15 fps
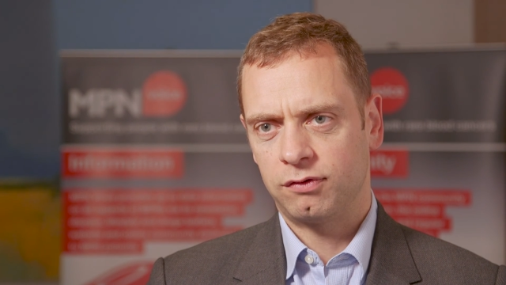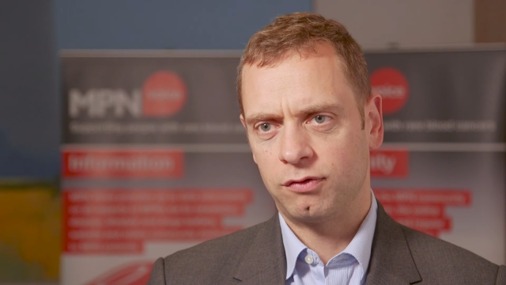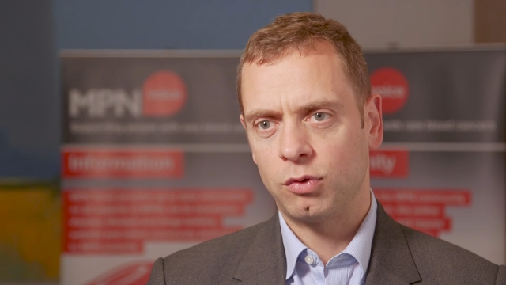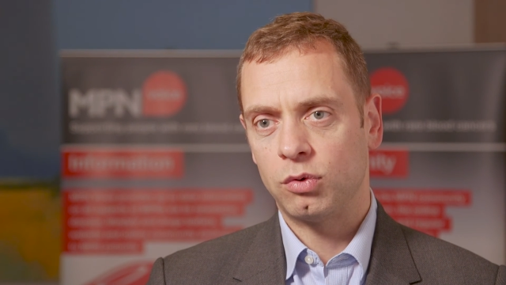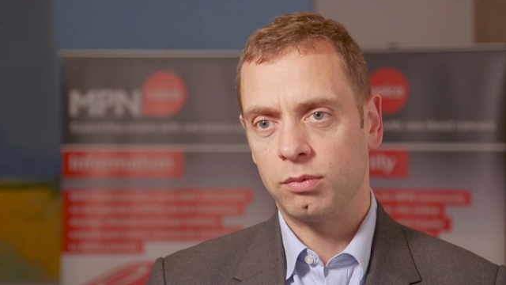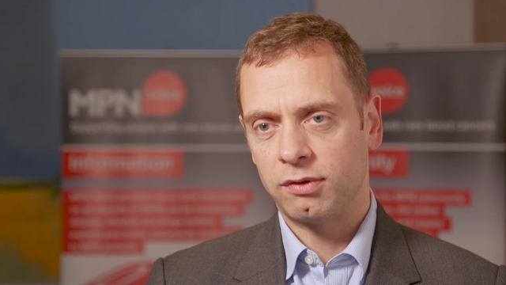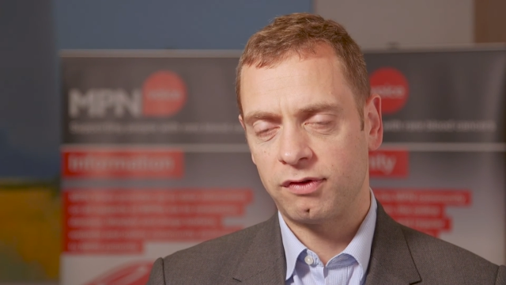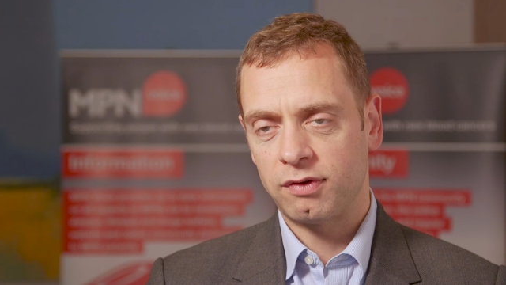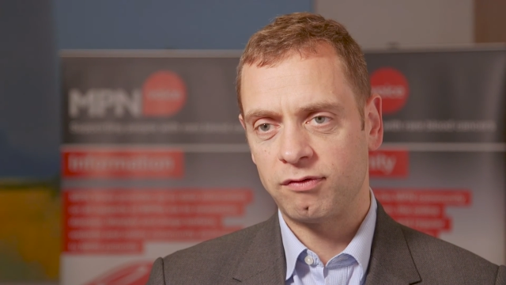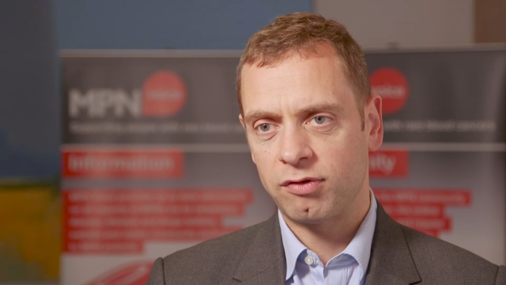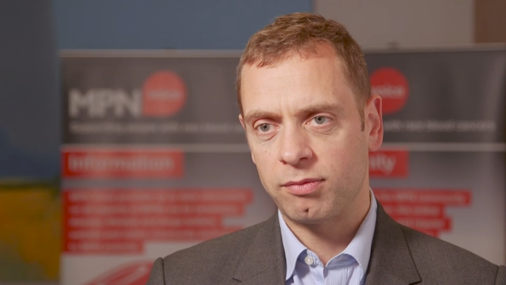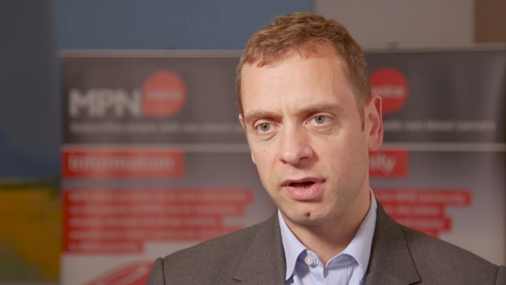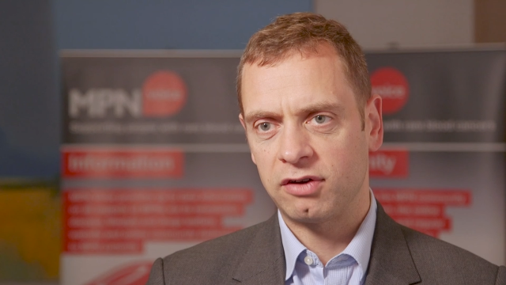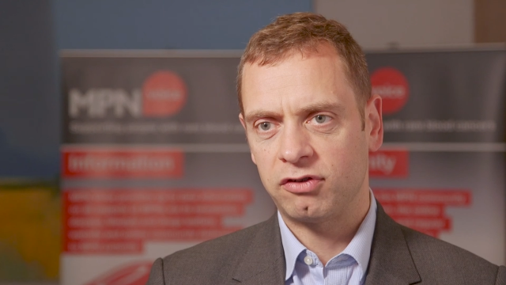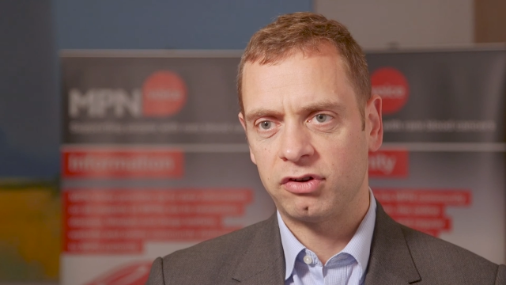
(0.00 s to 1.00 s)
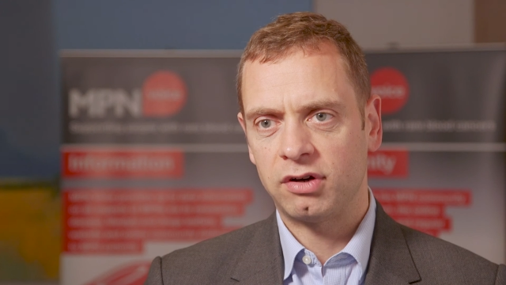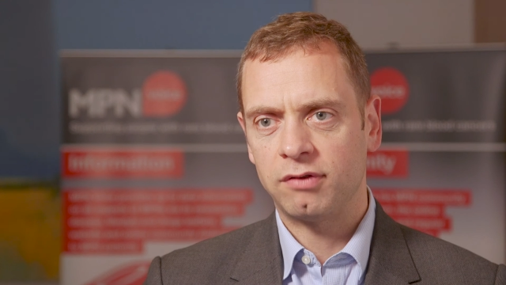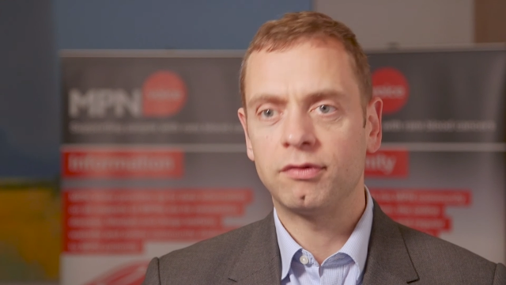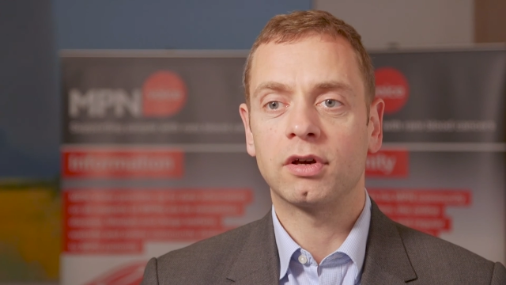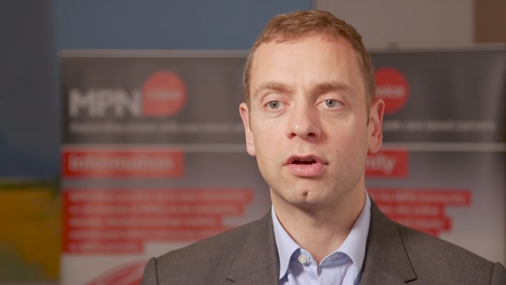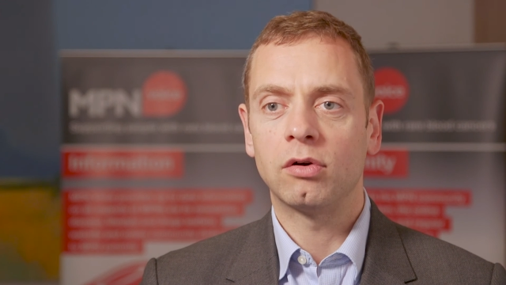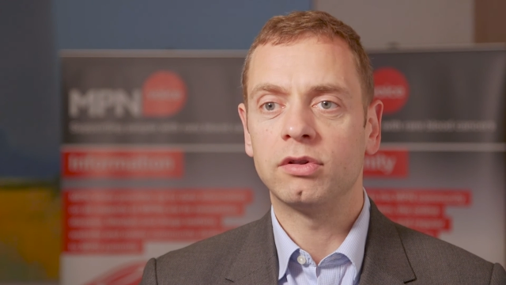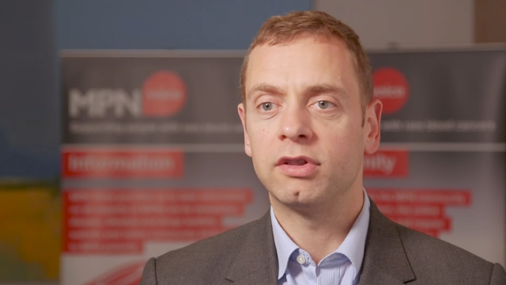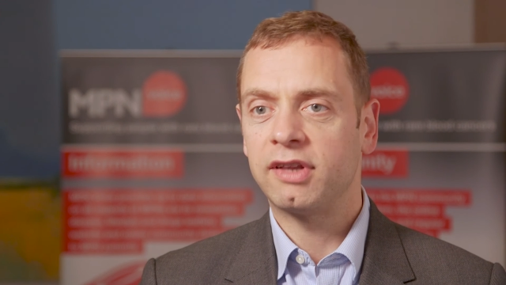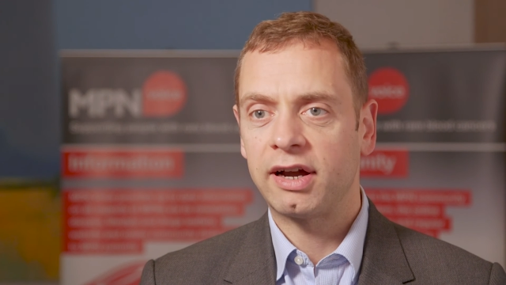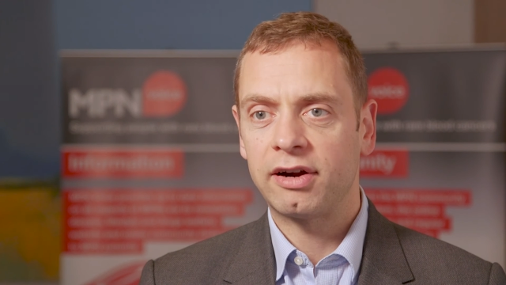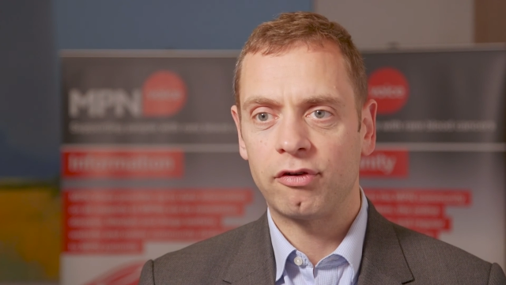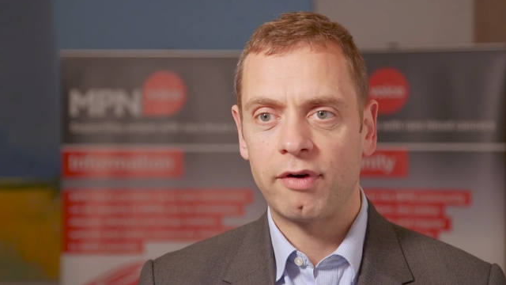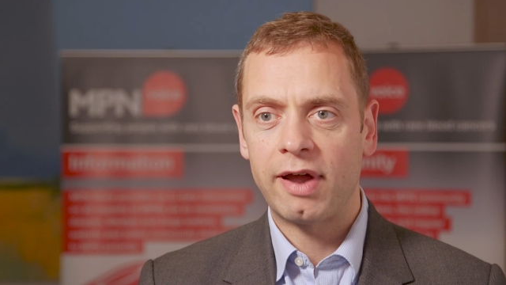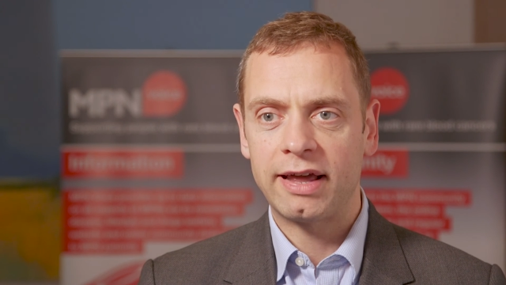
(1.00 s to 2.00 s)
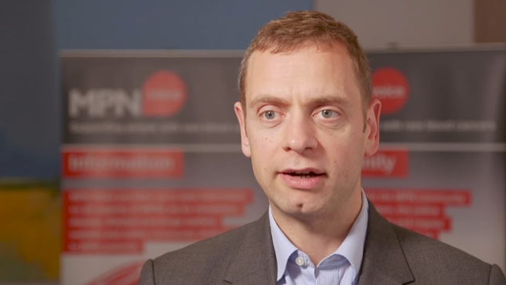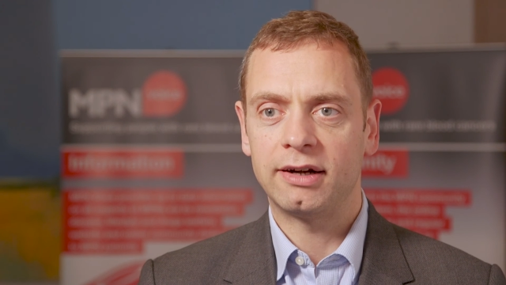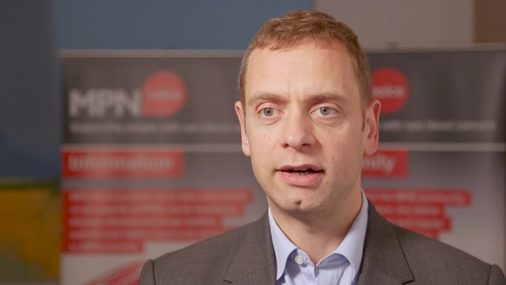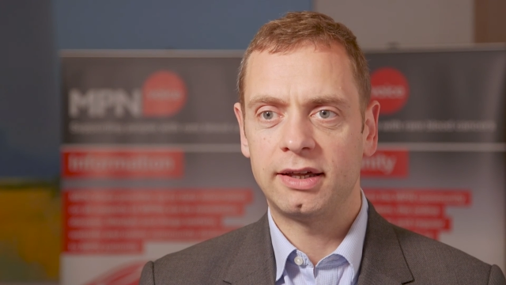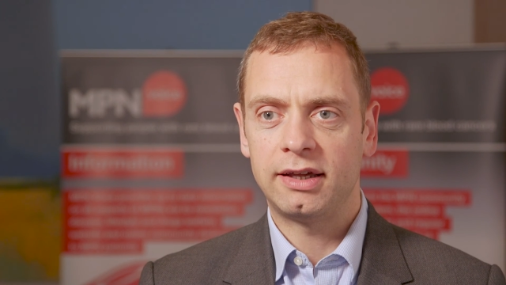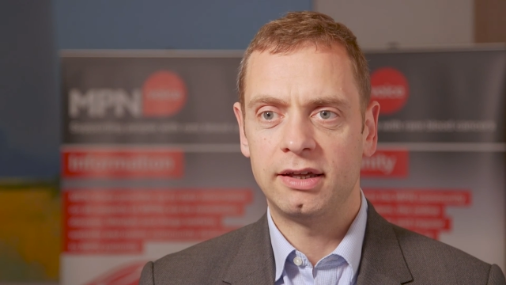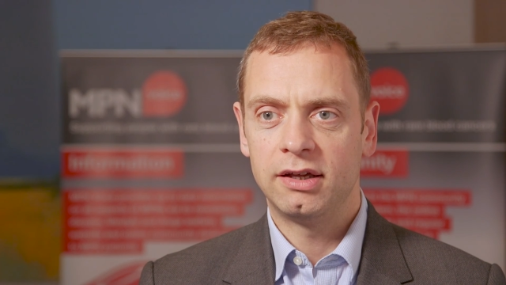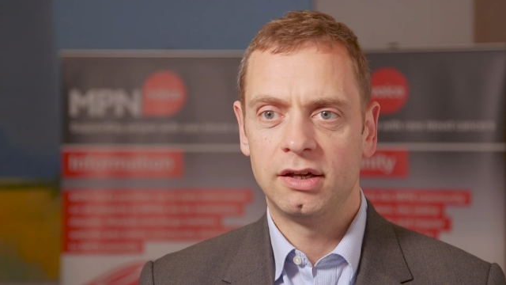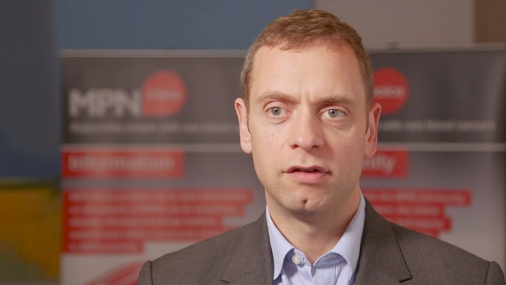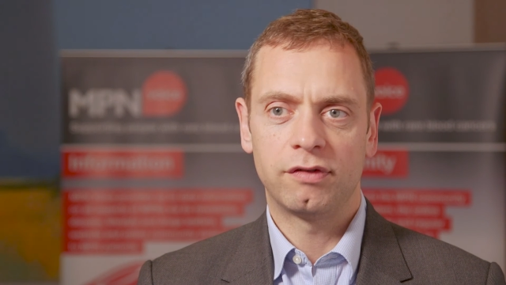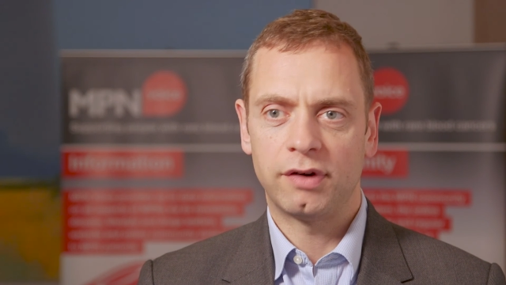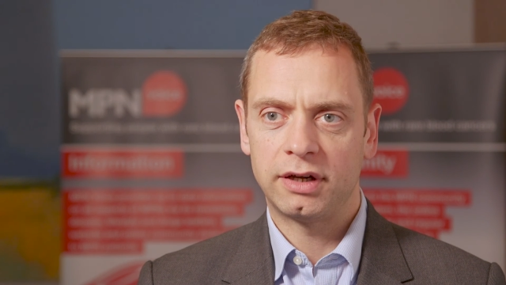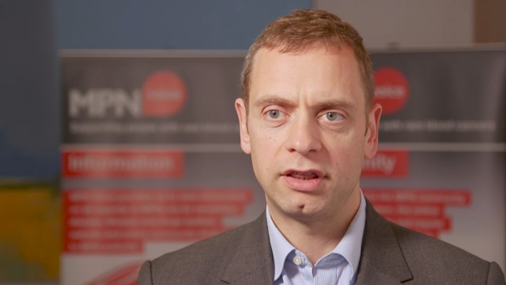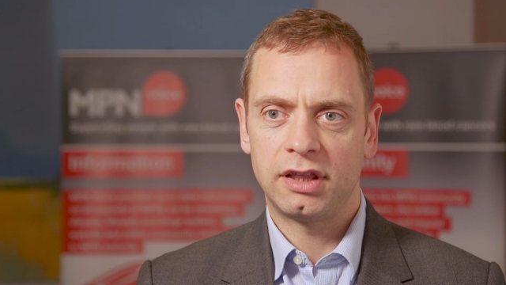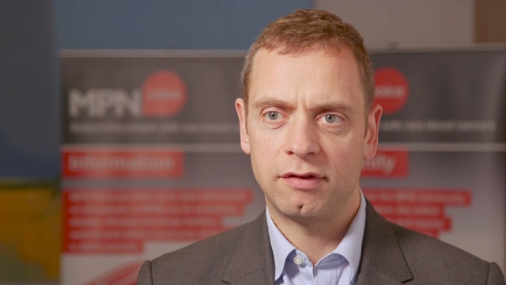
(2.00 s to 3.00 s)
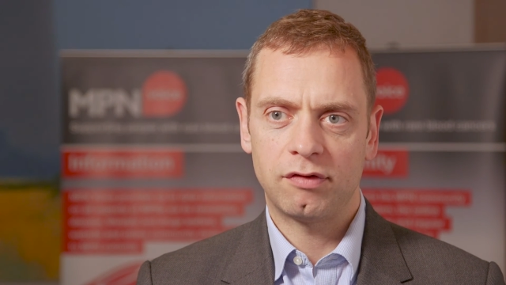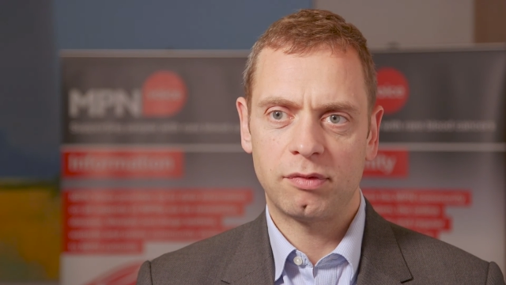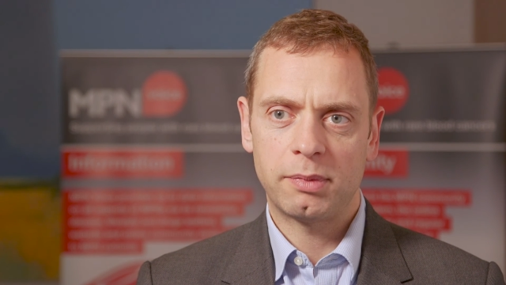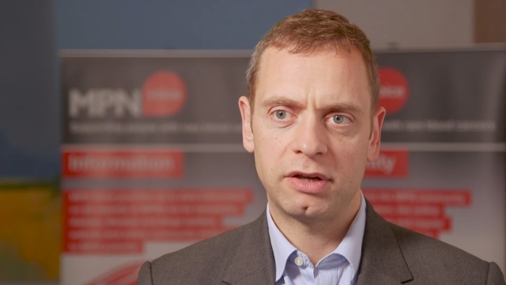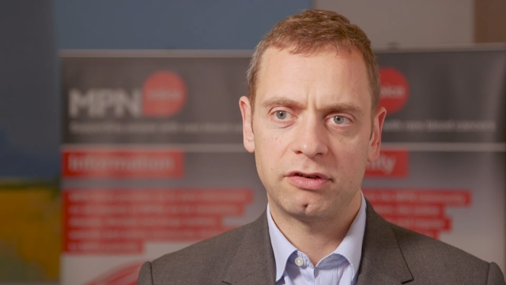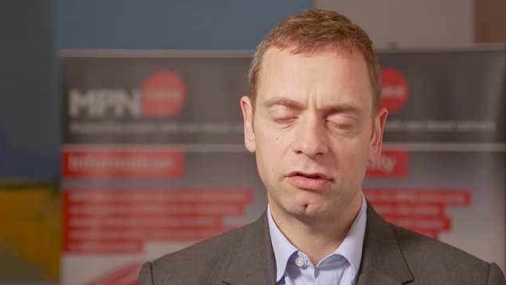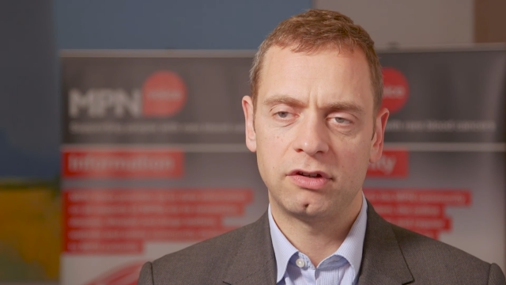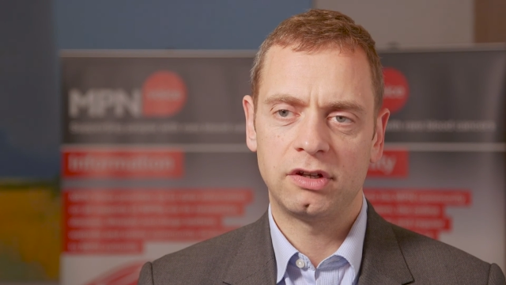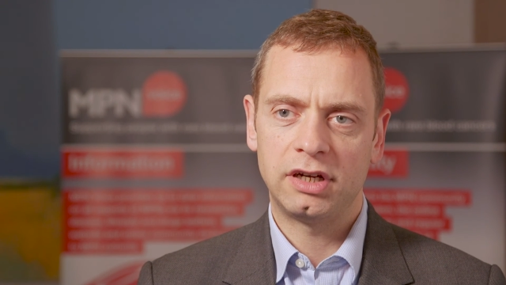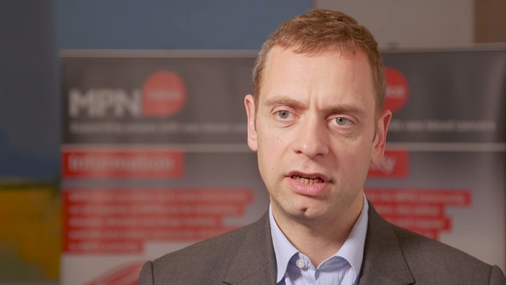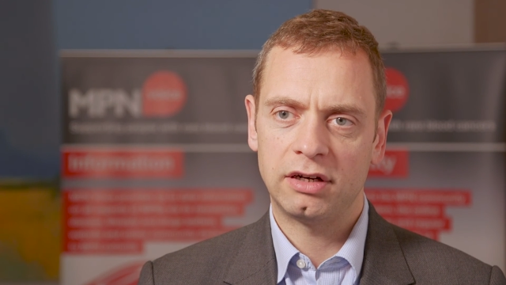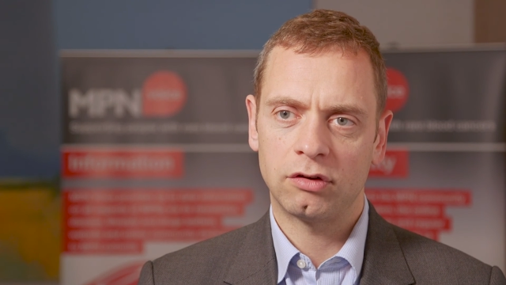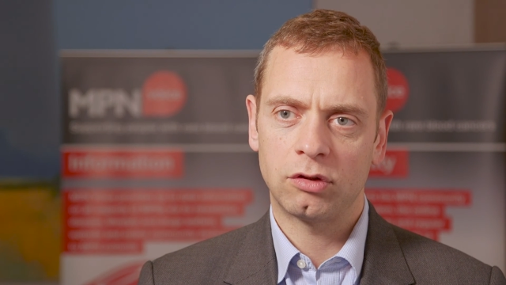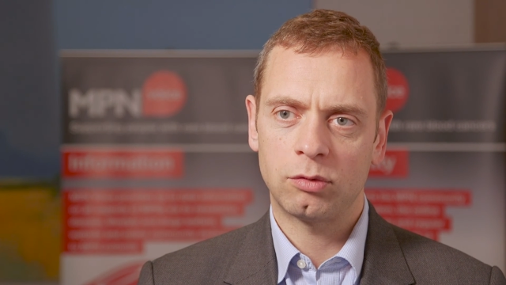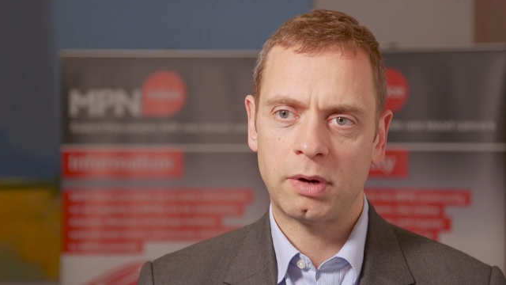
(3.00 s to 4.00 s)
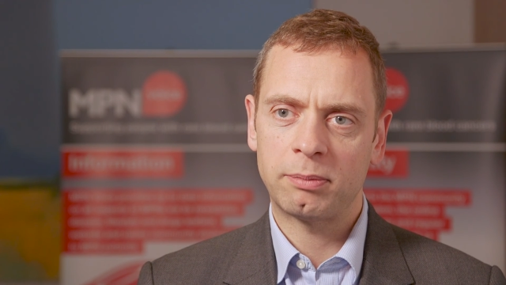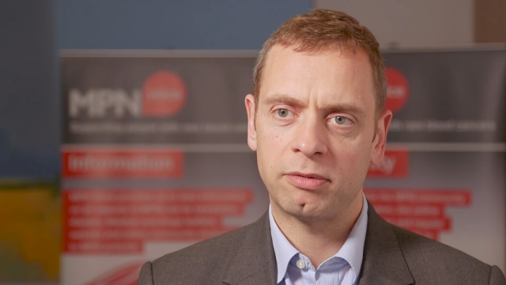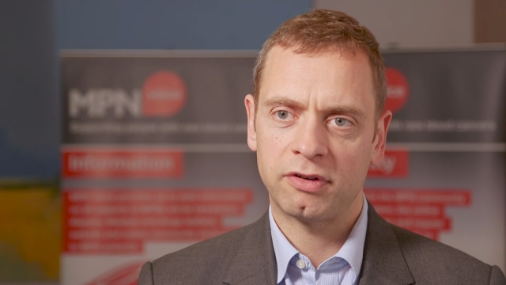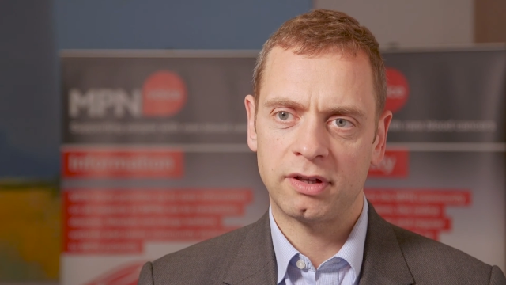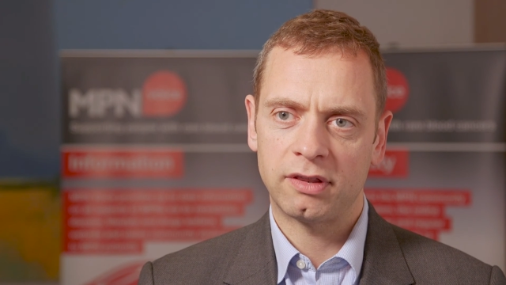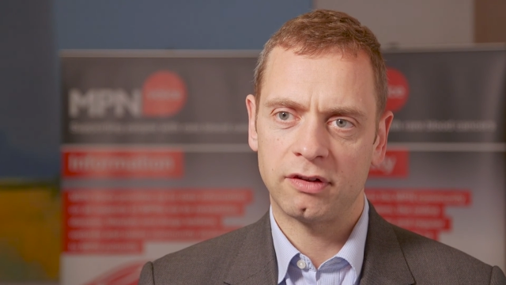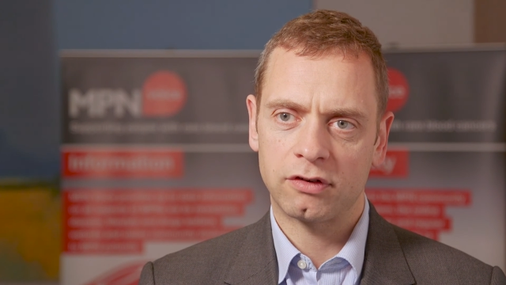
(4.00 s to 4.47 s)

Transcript: form of information. If you can't directly find the information you need on the website,